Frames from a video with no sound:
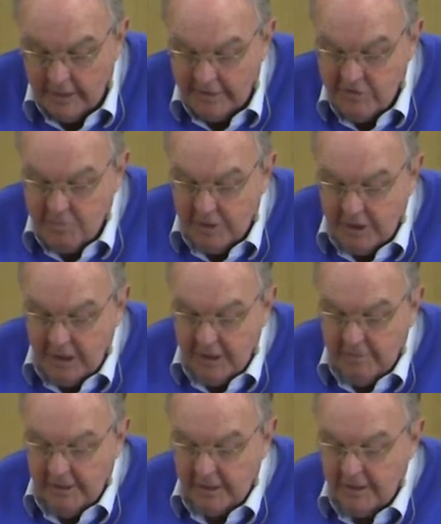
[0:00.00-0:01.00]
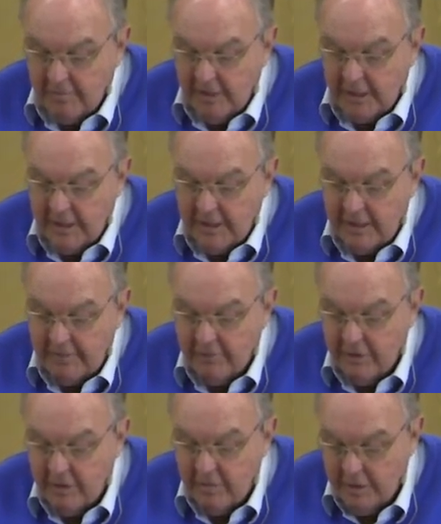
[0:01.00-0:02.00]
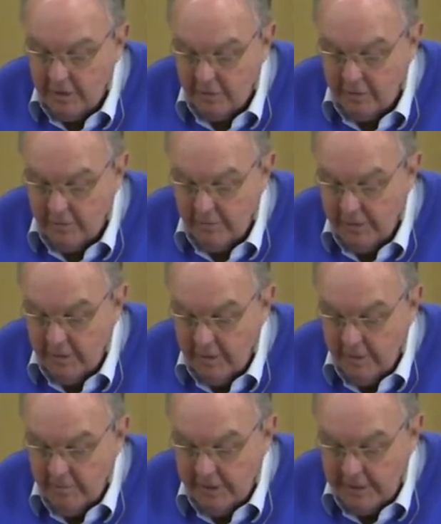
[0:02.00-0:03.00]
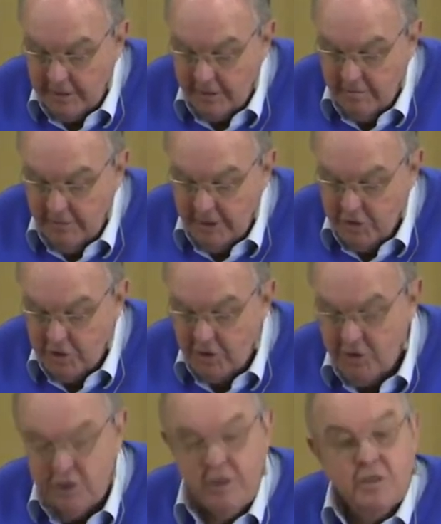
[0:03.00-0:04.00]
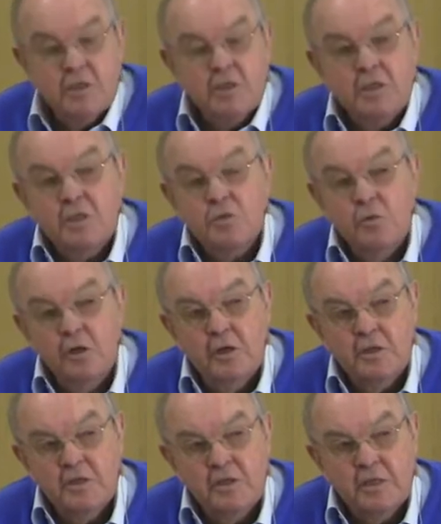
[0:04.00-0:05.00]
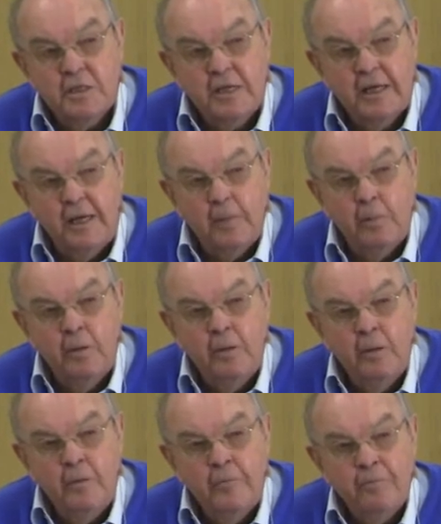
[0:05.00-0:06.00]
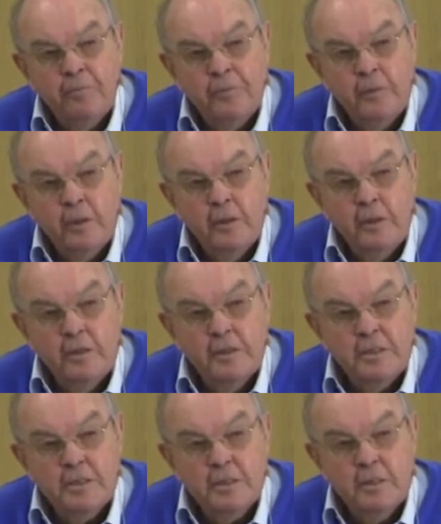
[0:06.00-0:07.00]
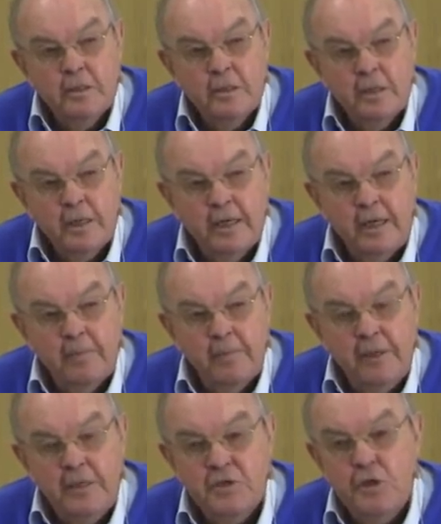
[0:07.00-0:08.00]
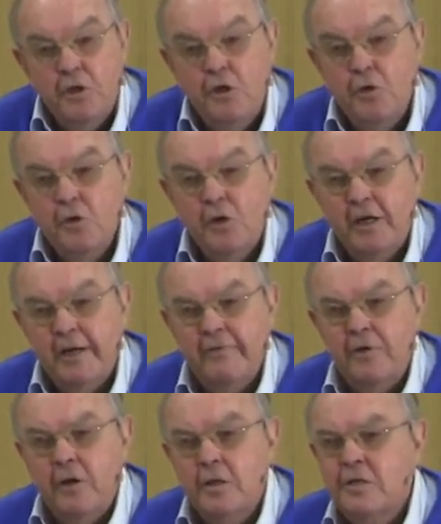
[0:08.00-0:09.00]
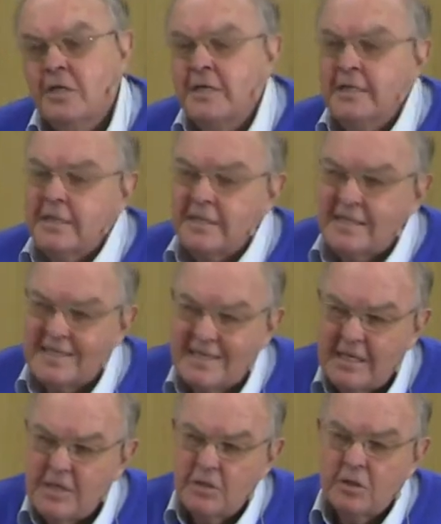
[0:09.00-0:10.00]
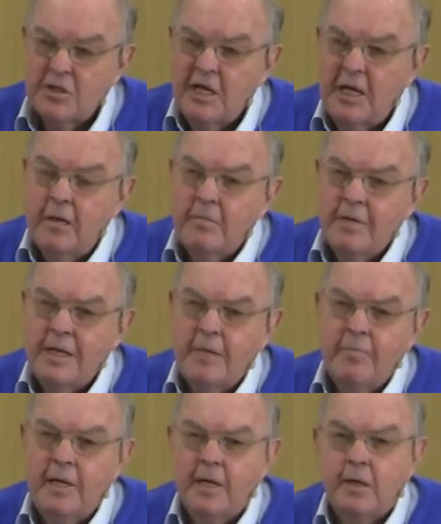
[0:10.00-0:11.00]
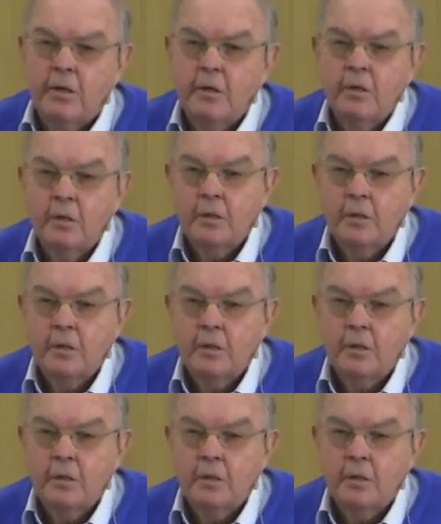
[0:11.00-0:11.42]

I've spoken about the blood covenant meal, but I didn't mention Jesus' words. This cup, you know, this cup is the new covenant sealed in my blood.